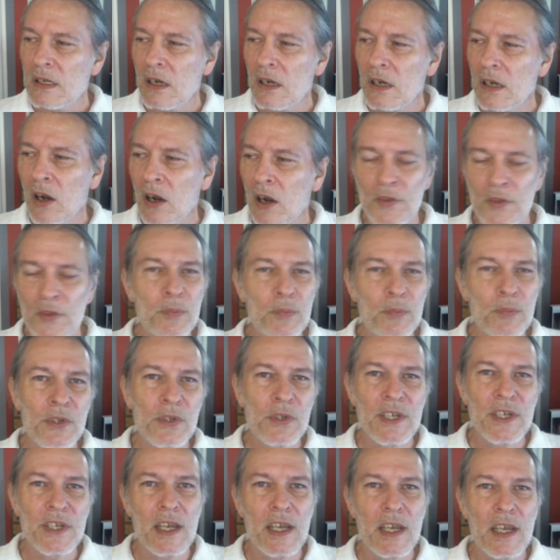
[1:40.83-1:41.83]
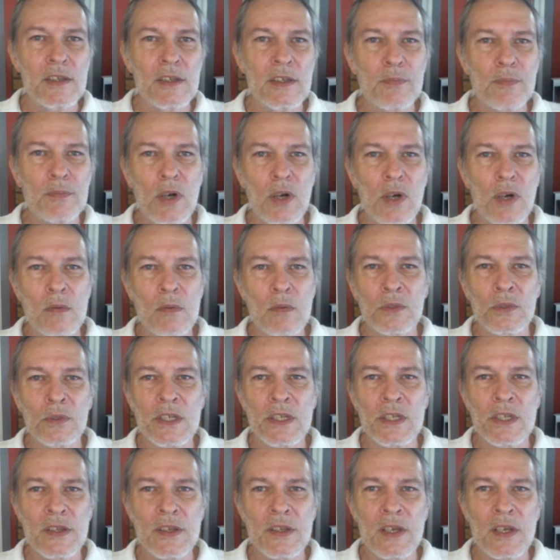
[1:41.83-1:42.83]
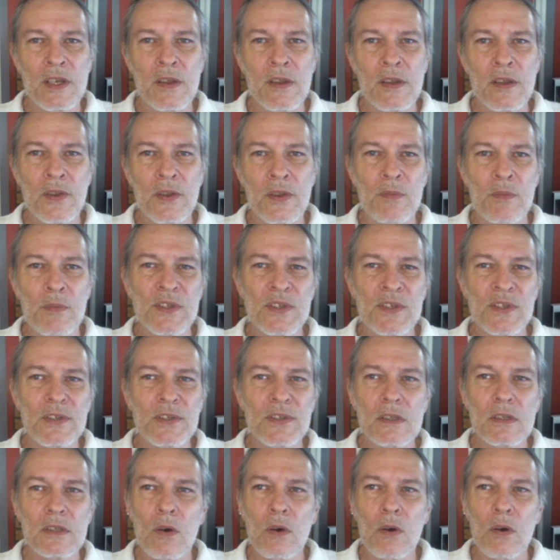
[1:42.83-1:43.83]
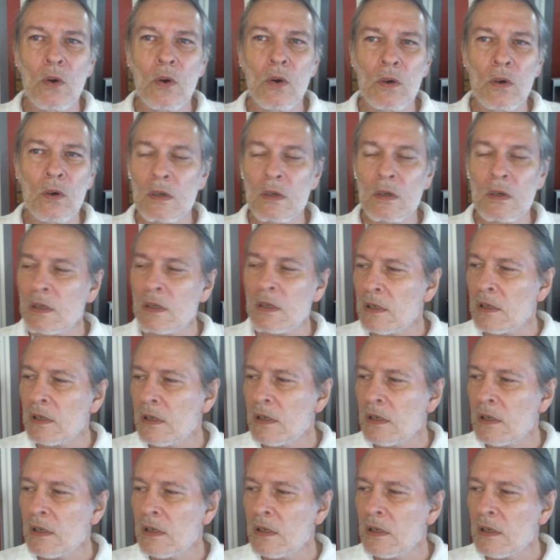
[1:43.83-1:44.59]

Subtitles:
on the printhead, probably the thermistor or